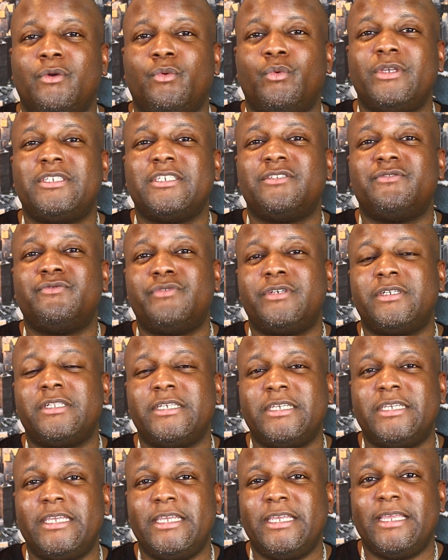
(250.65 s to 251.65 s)
which is
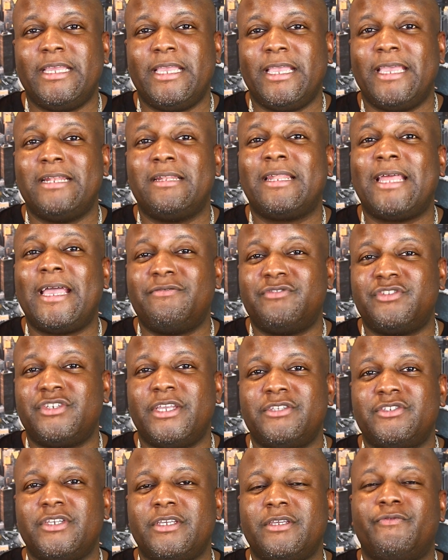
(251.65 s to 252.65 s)
really key and
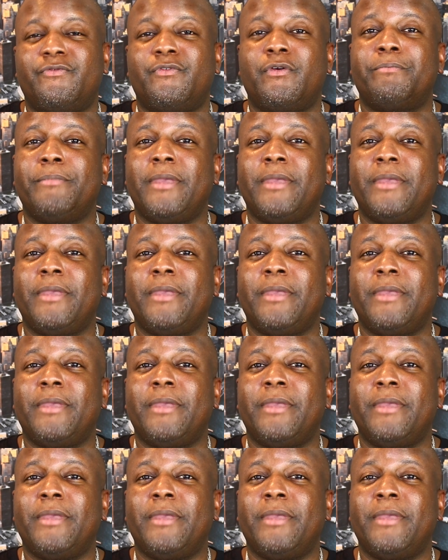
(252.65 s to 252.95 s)
life-changing for